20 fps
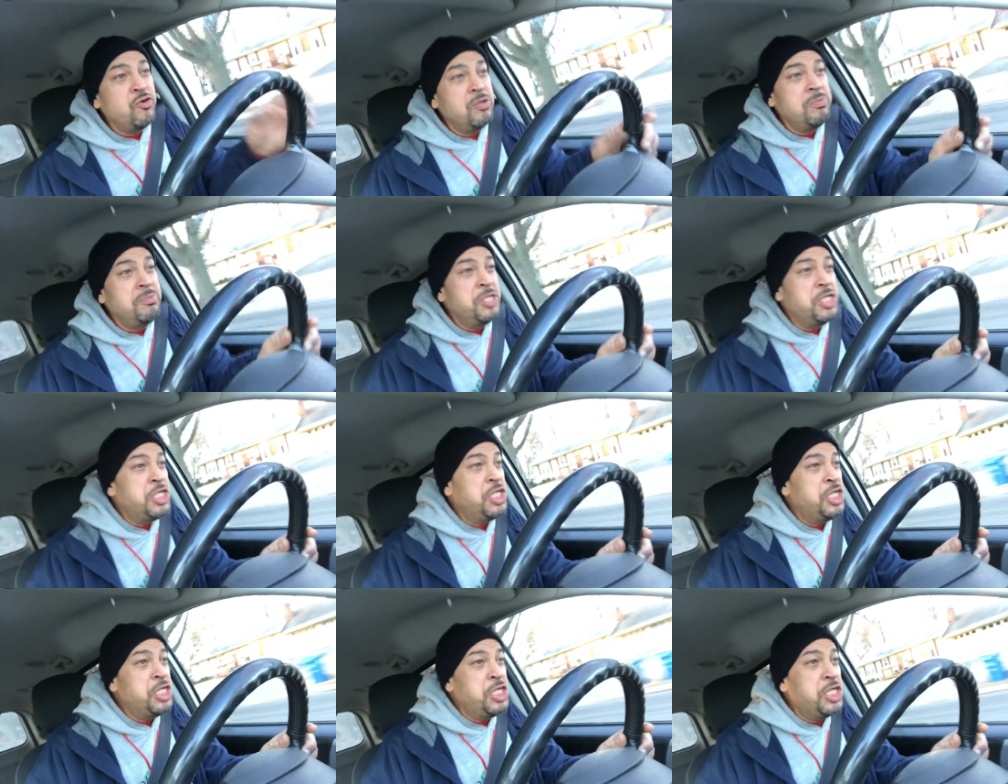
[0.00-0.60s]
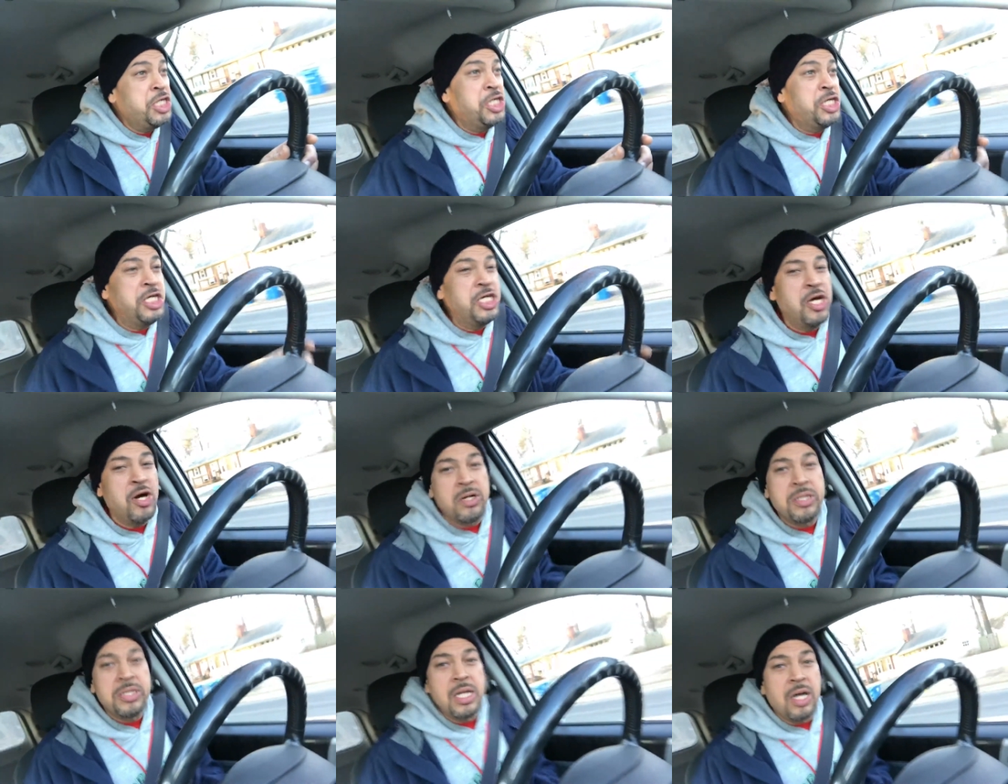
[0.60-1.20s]
for
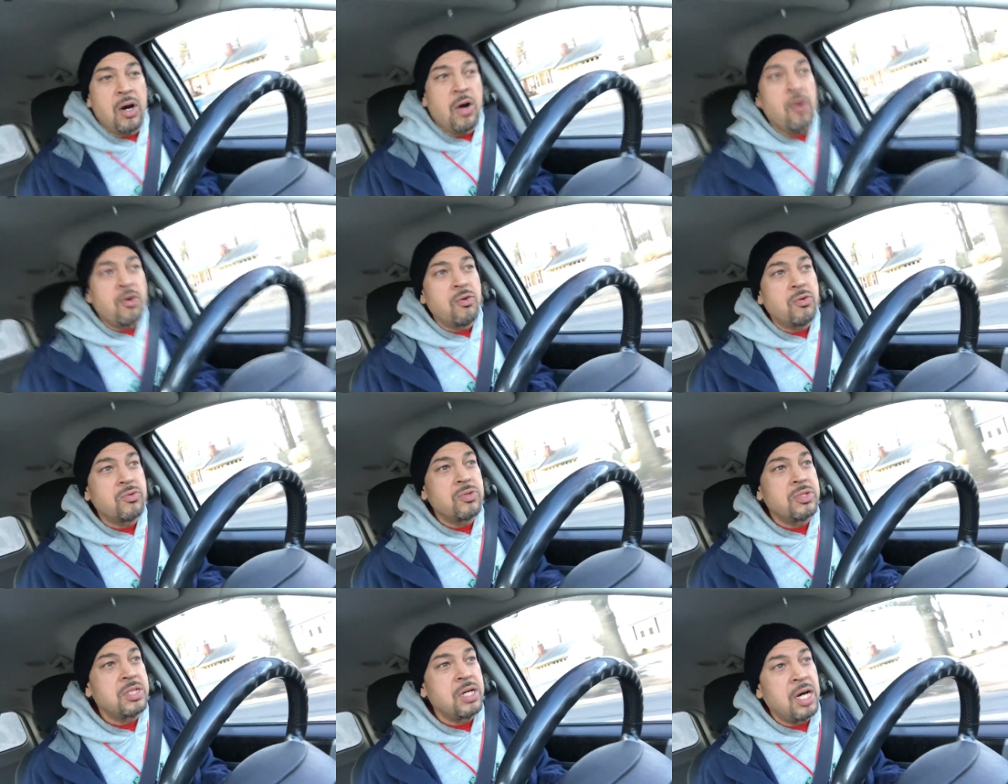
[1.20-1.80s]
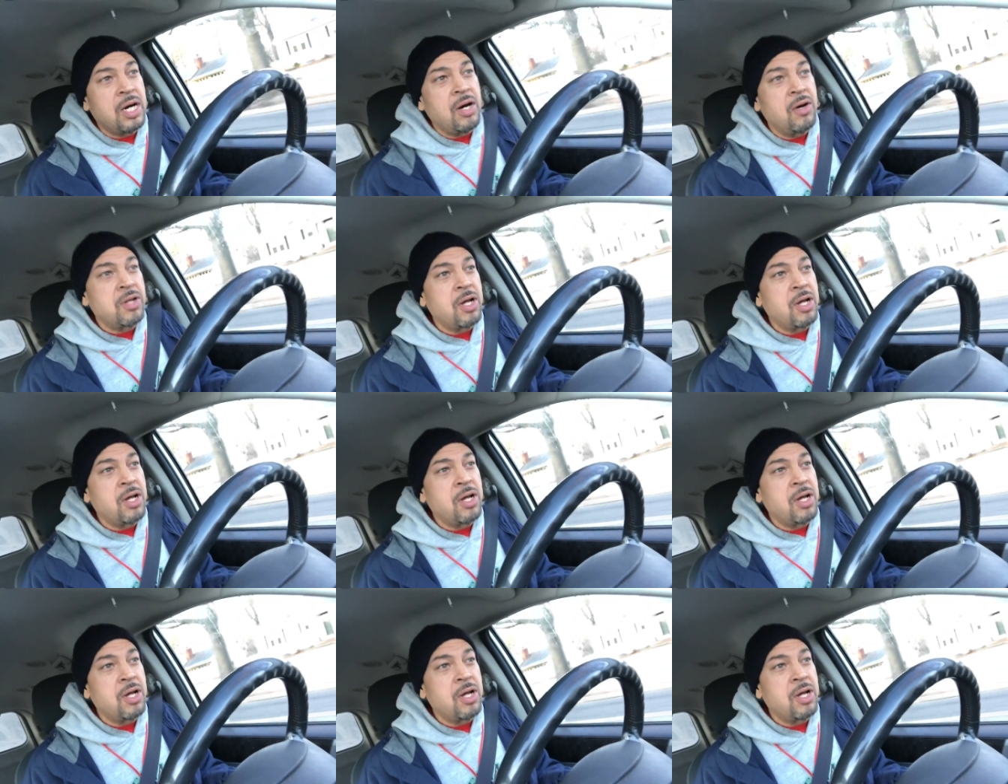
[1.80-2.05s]
Me" on the old uh,